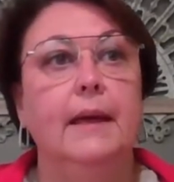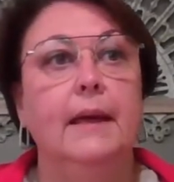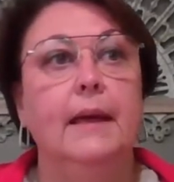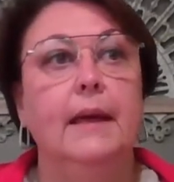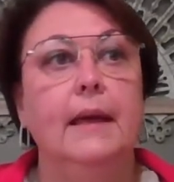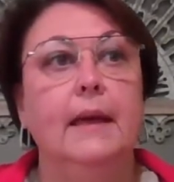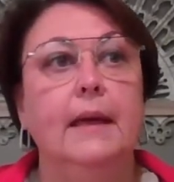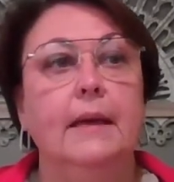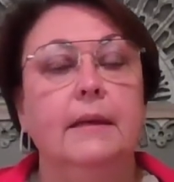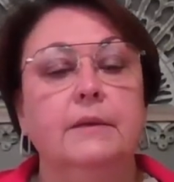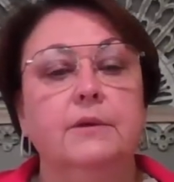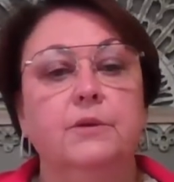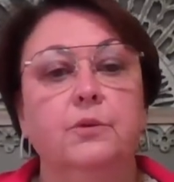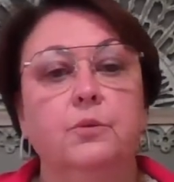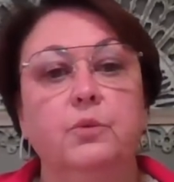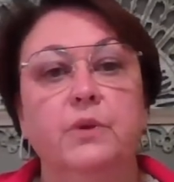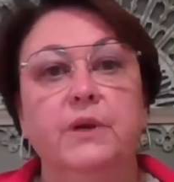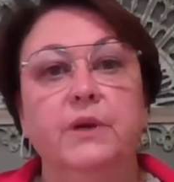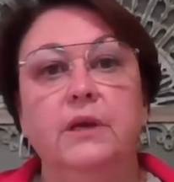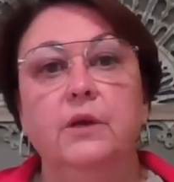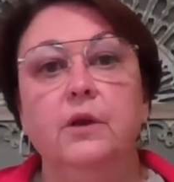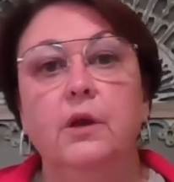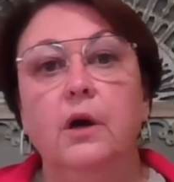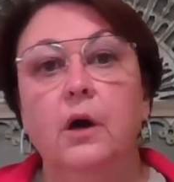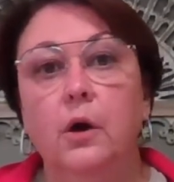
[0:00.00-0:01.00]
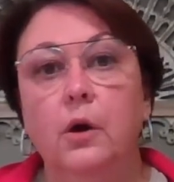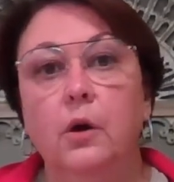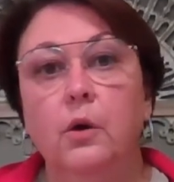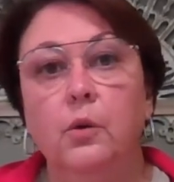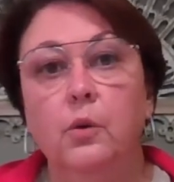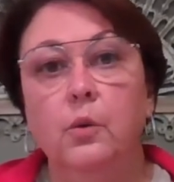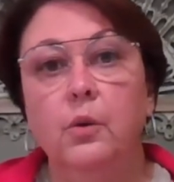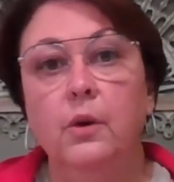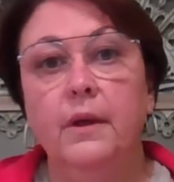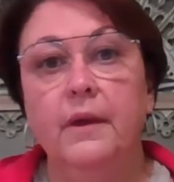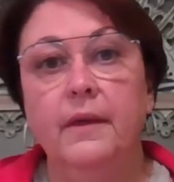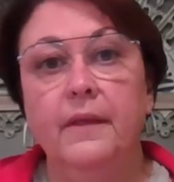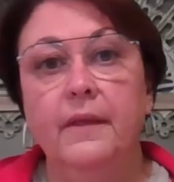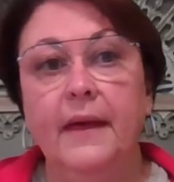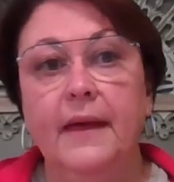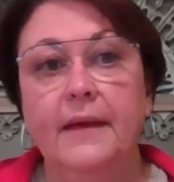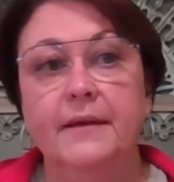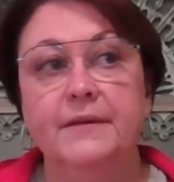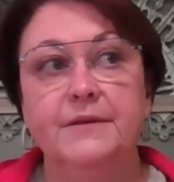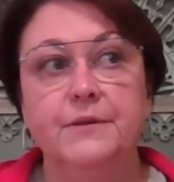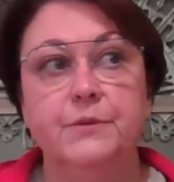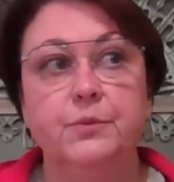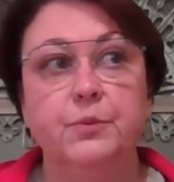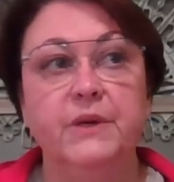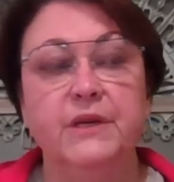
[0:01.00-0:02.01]
And we know,
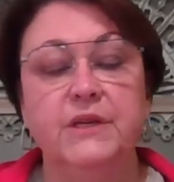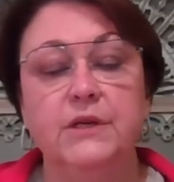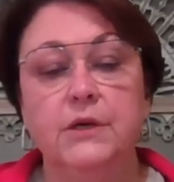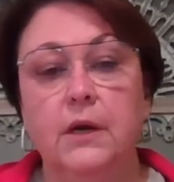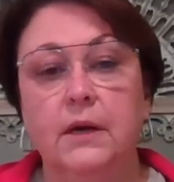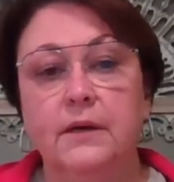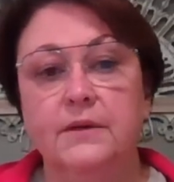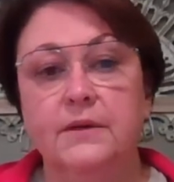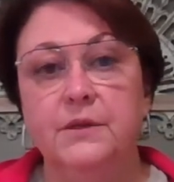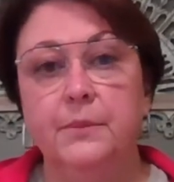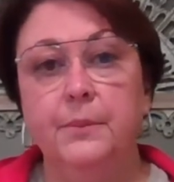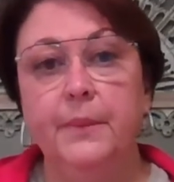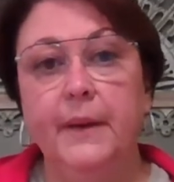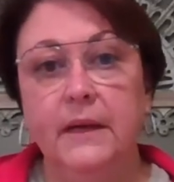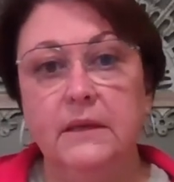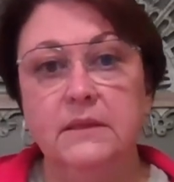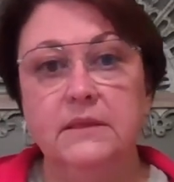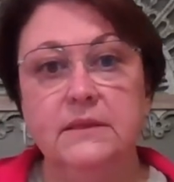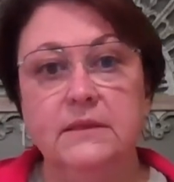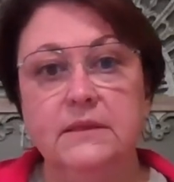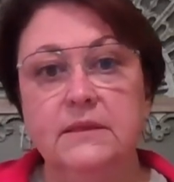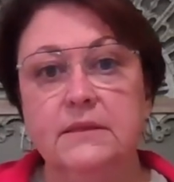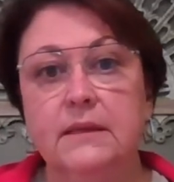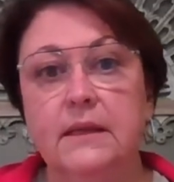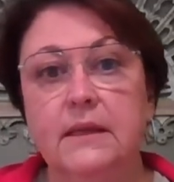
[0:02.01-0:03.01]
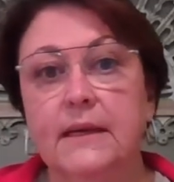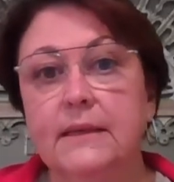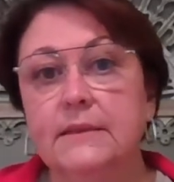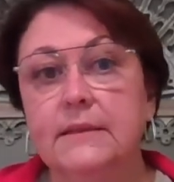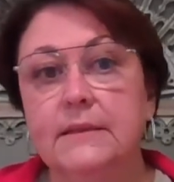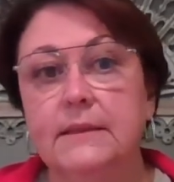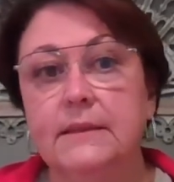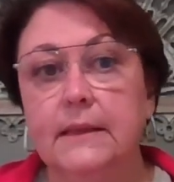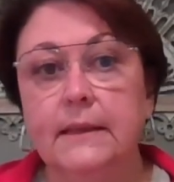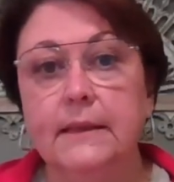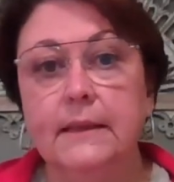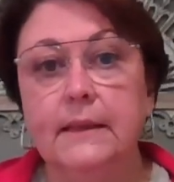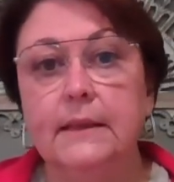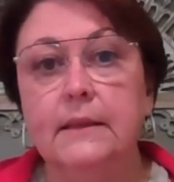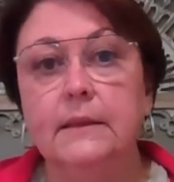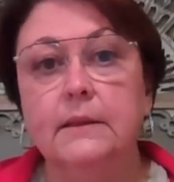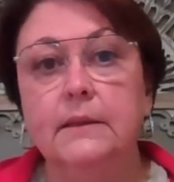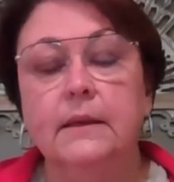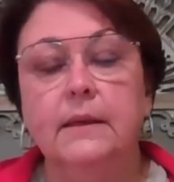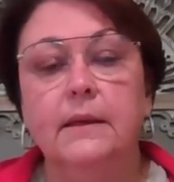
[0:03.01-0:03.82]
as we talked about dyslexia,